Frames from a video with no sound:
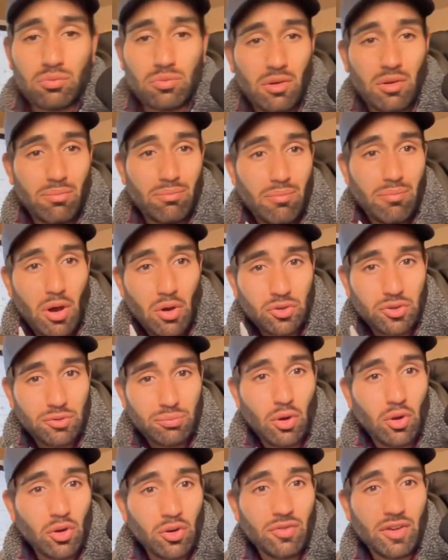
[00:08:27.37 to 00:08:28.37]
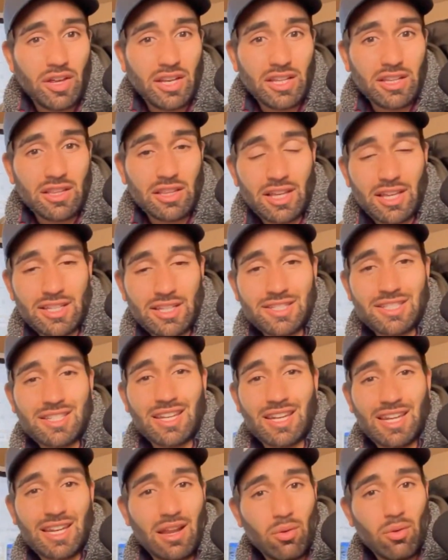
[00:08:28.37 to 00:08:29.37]
the most motivated list,
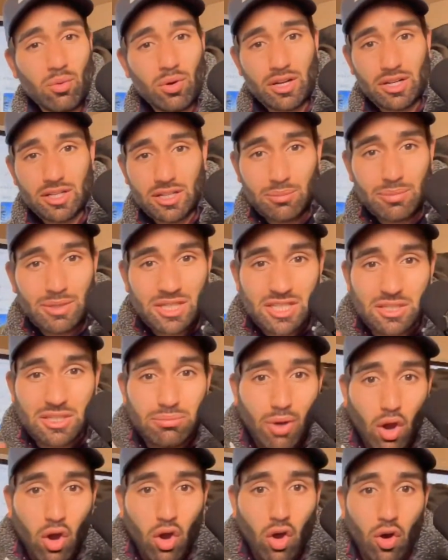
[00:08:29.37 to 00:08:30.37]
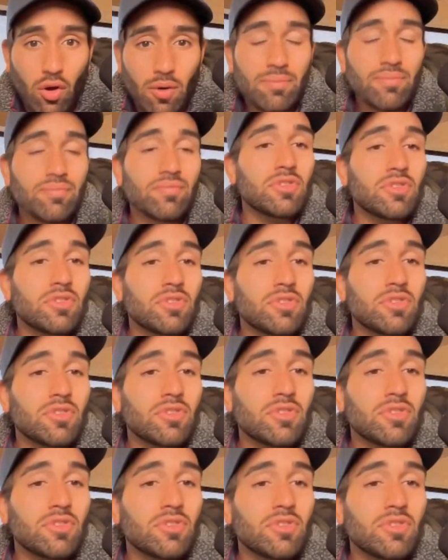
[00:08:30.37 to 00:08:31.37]
and I want it to be small so I
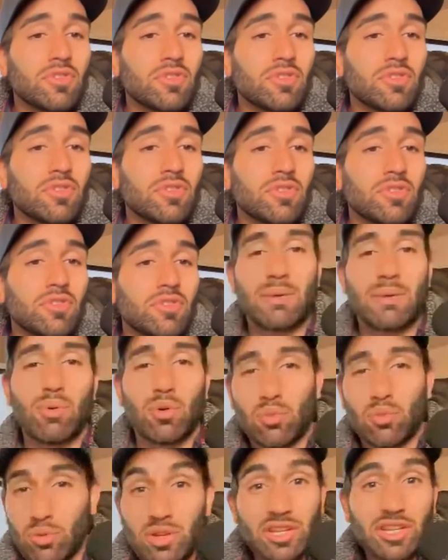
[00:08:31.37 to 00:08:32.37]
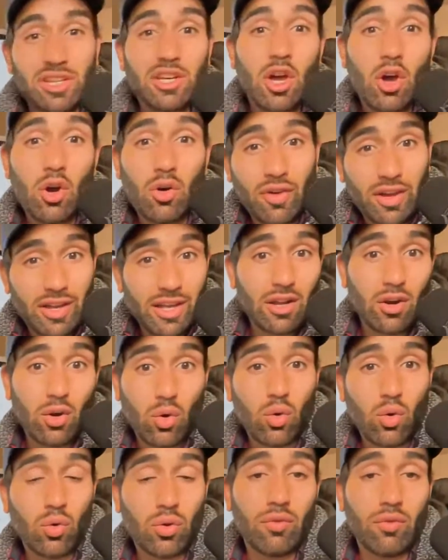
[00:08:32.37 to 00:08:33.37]
can get a hold of those people and really know if I got a
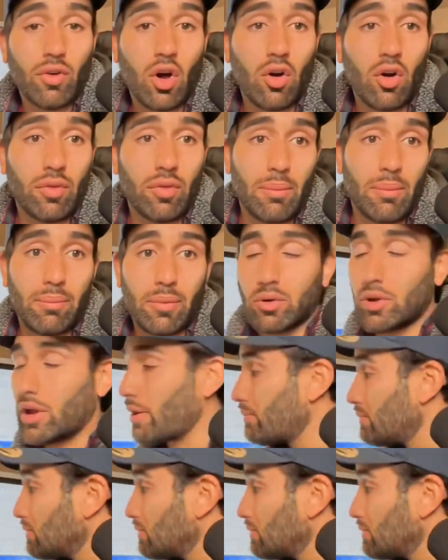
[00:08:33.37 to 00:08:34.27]
hold of all of them. Okay.